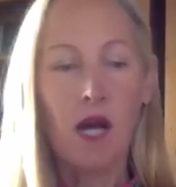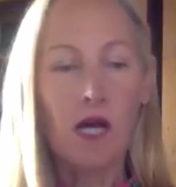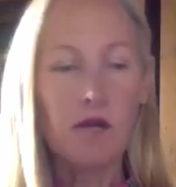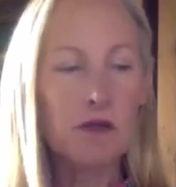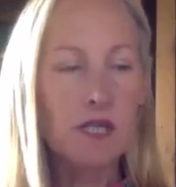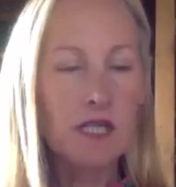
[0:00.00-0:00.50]

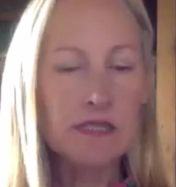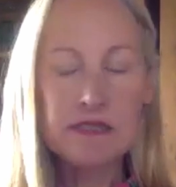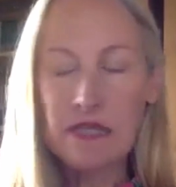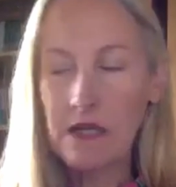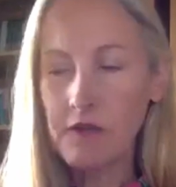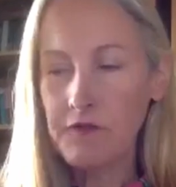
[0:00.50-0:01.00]
I really
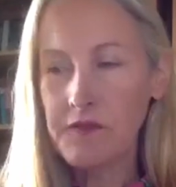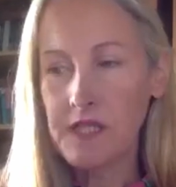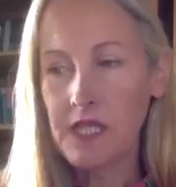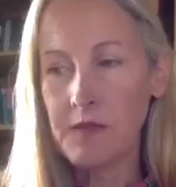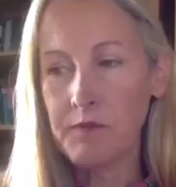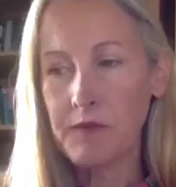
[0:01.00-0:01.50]
delved
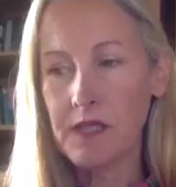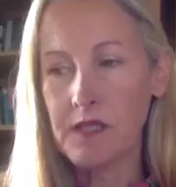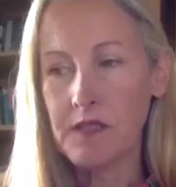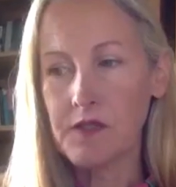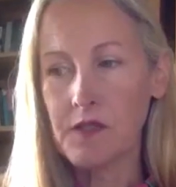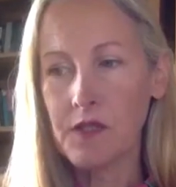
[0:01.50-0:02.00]
deep
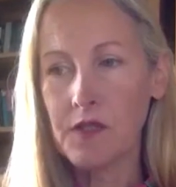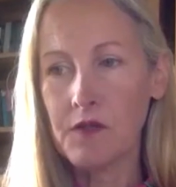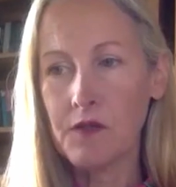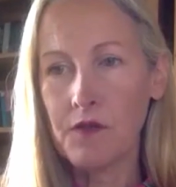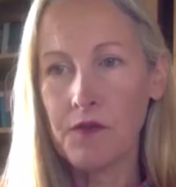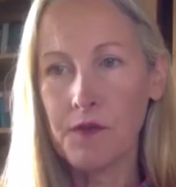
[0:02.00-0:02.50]

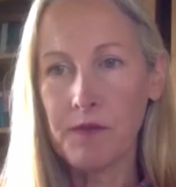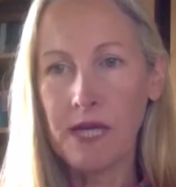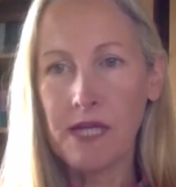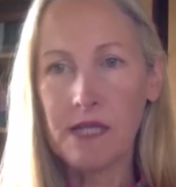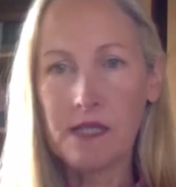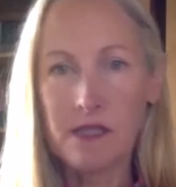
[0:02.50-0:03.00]
into the
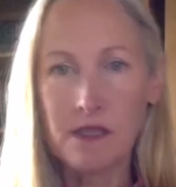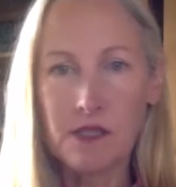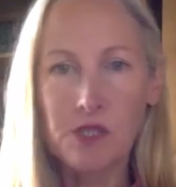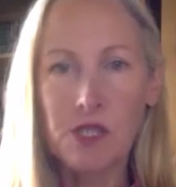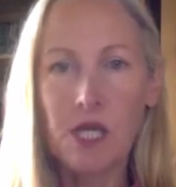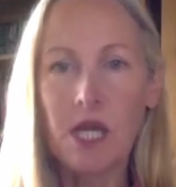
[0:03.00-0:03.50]
pain and the
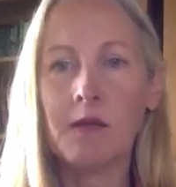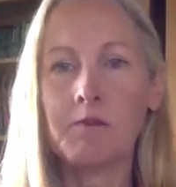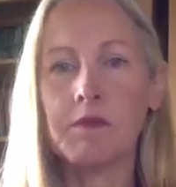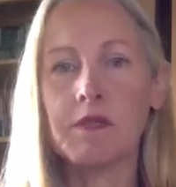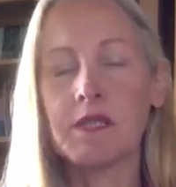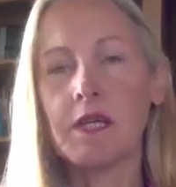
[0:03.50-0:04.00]

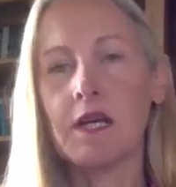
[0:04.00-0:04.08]
shame